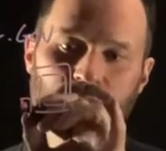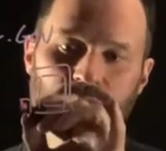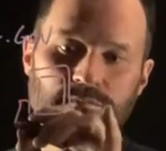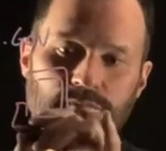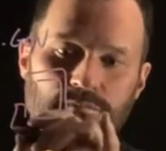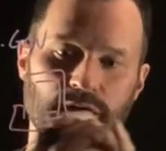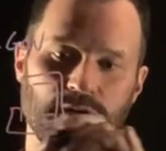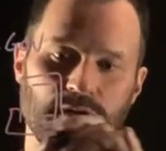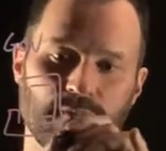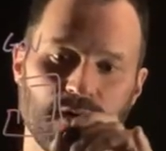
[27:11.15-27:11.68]

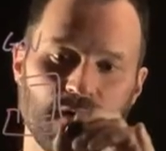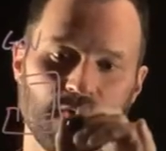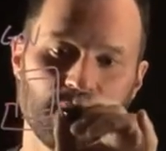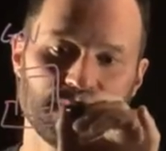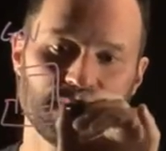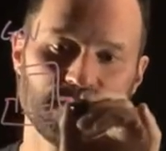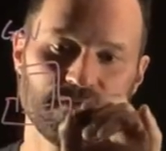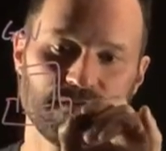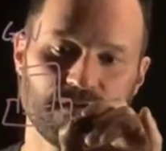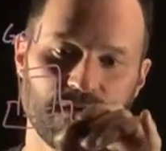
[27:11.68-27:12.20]
My
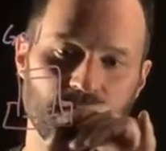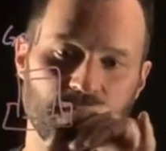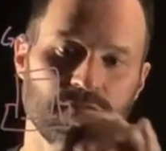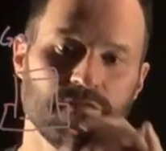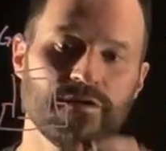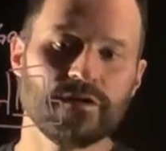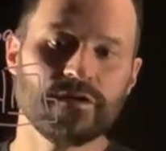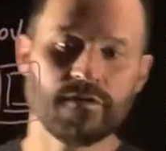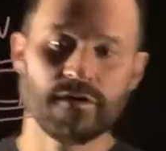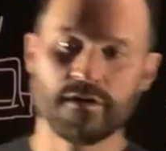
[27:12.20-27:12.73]
apologies, I only
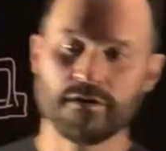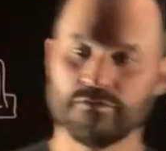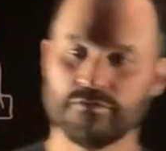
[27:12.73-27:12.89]
know how to draw